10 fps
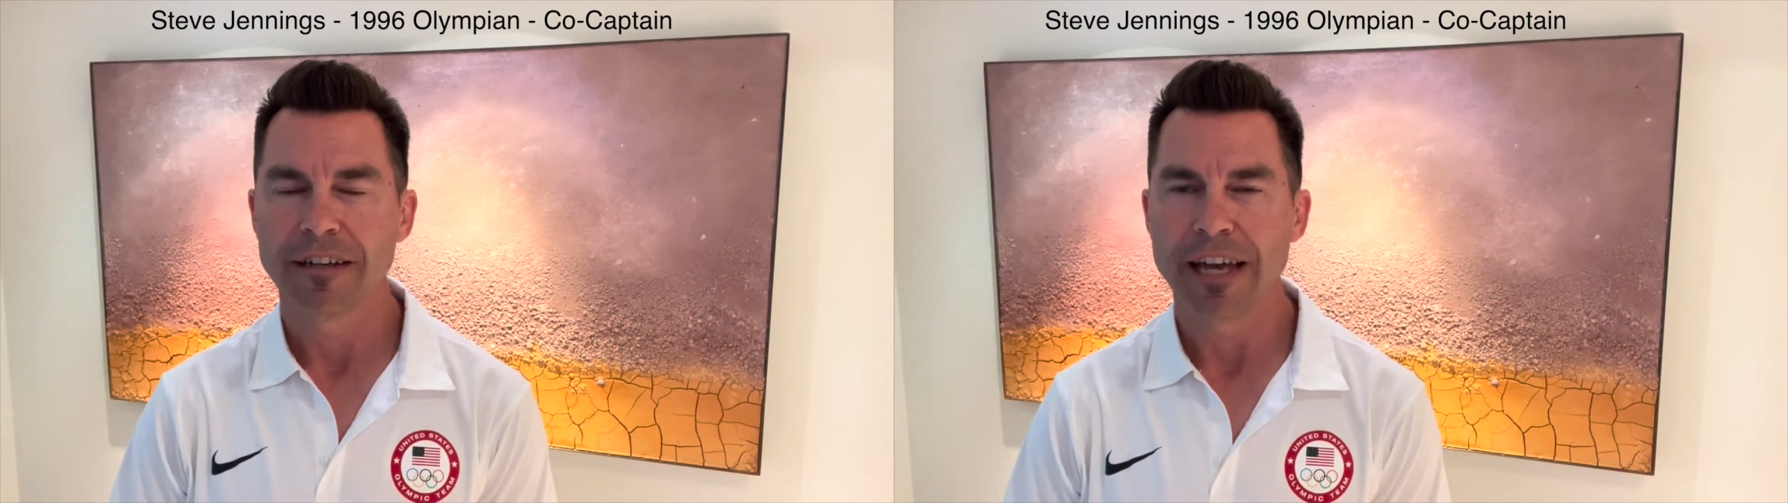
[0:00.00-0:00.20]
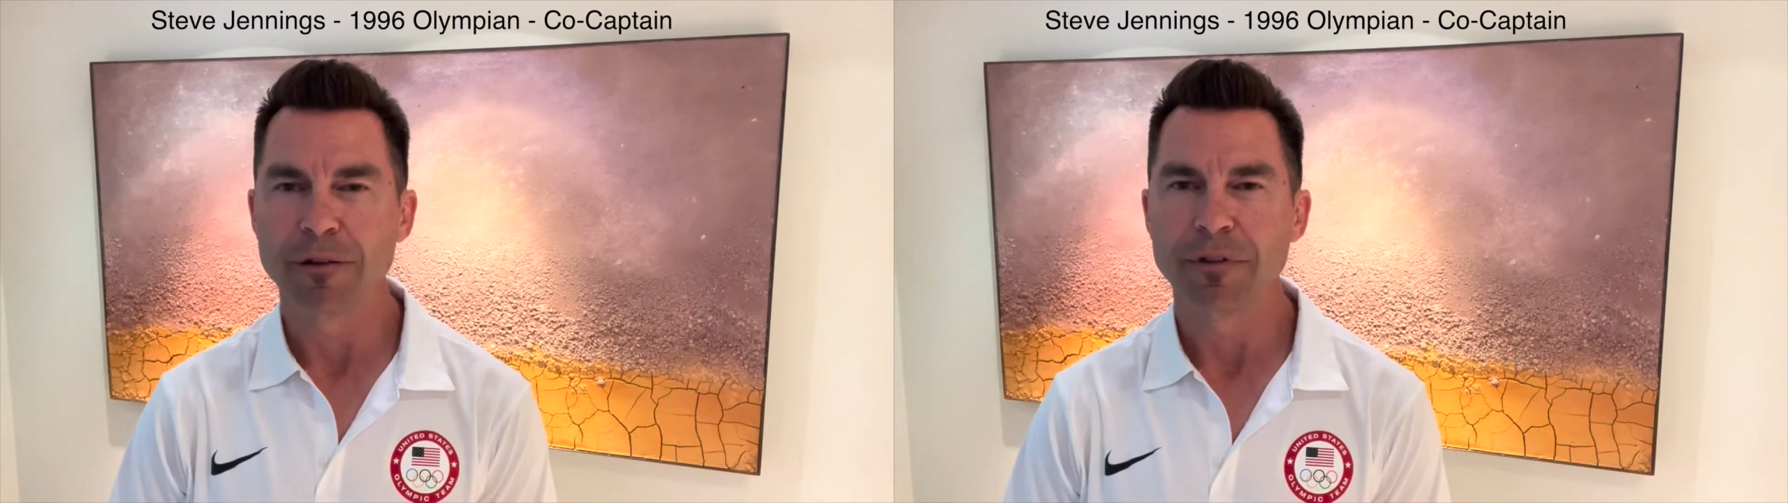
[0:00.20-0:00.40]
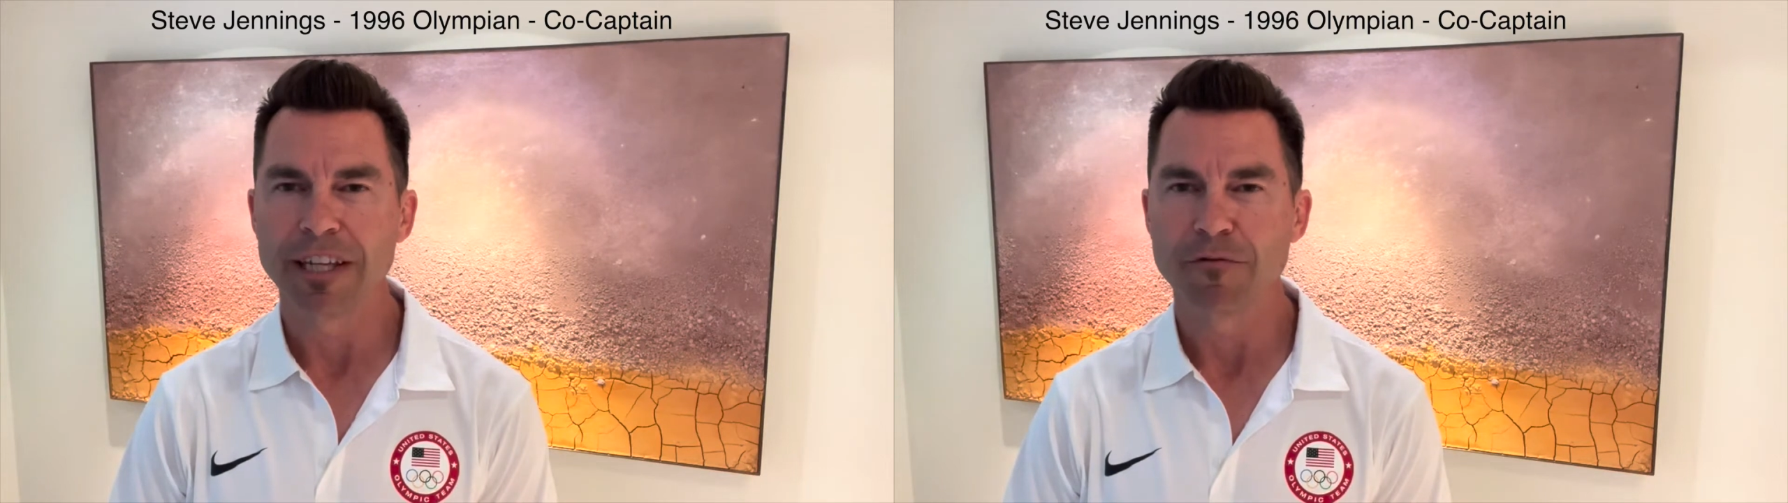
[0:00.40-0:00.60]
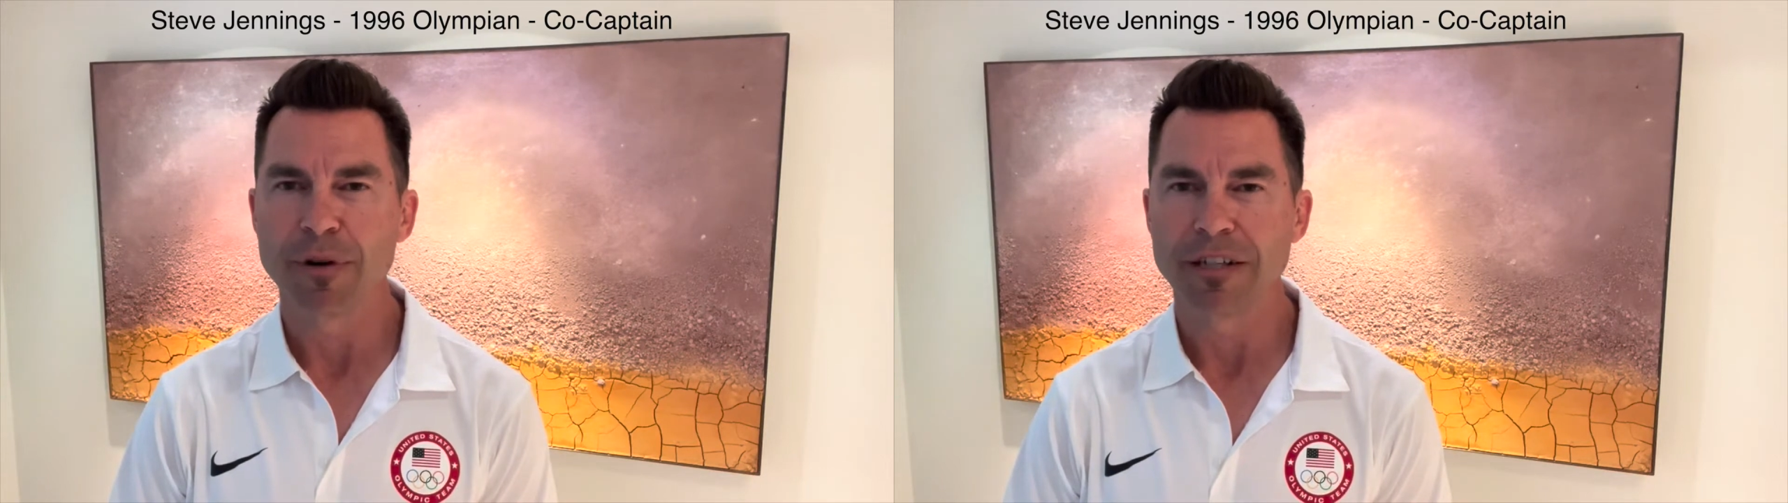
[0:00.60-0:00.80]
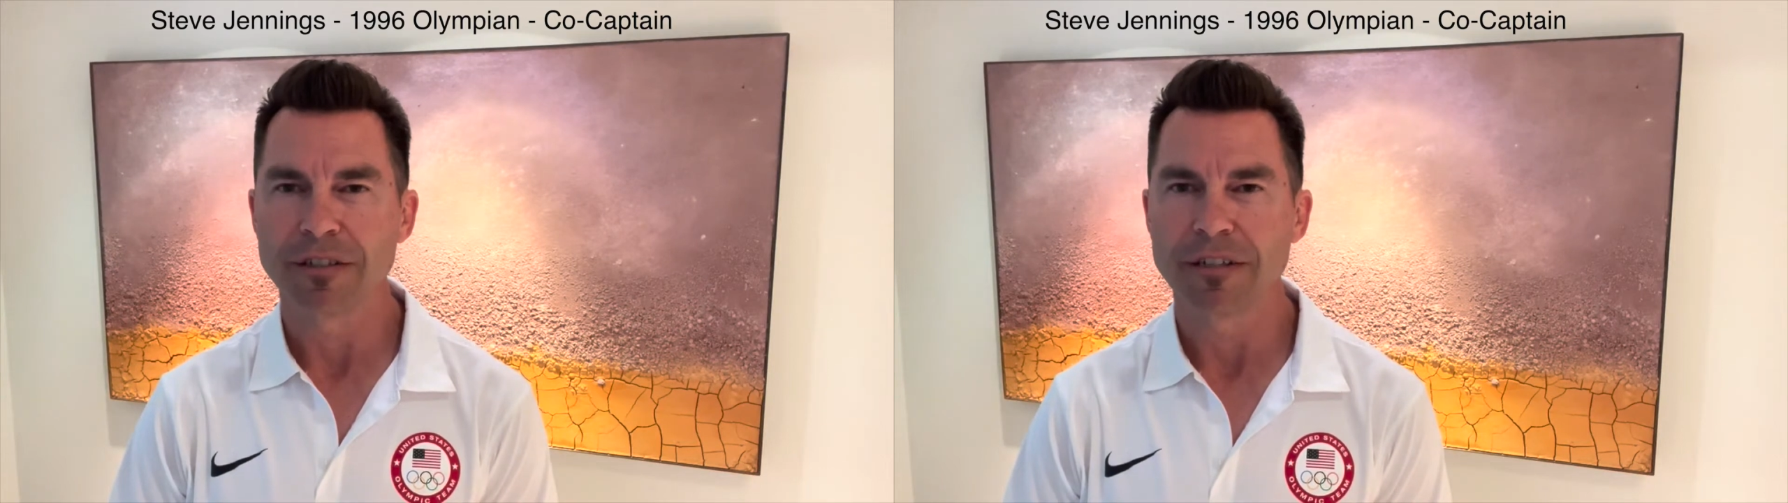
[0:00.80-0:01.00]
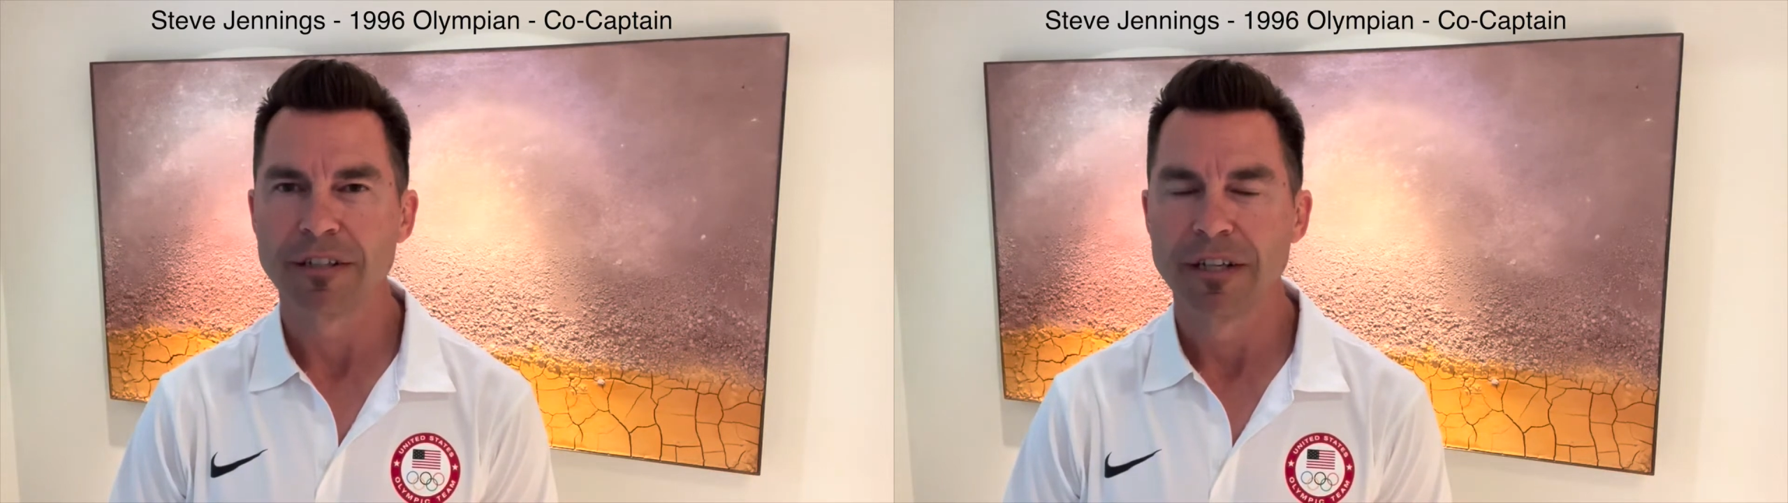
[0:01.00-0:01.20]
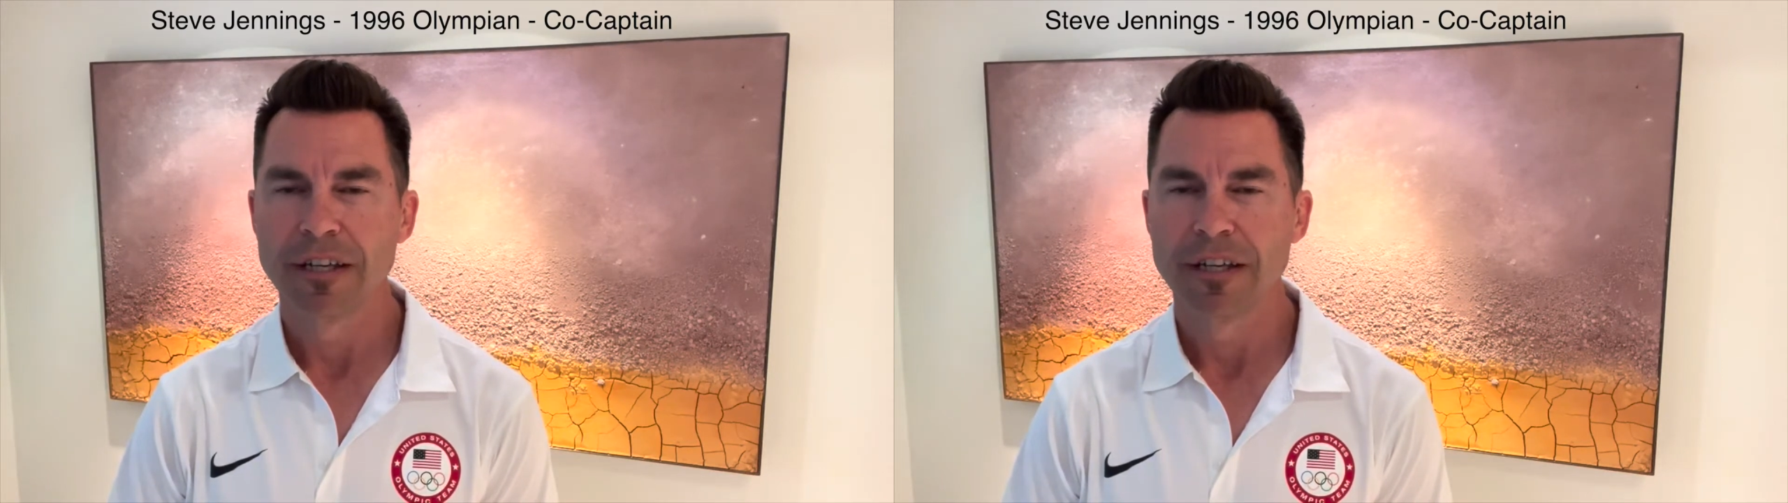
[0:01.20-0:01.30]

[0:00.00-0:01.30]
and relieved pressure.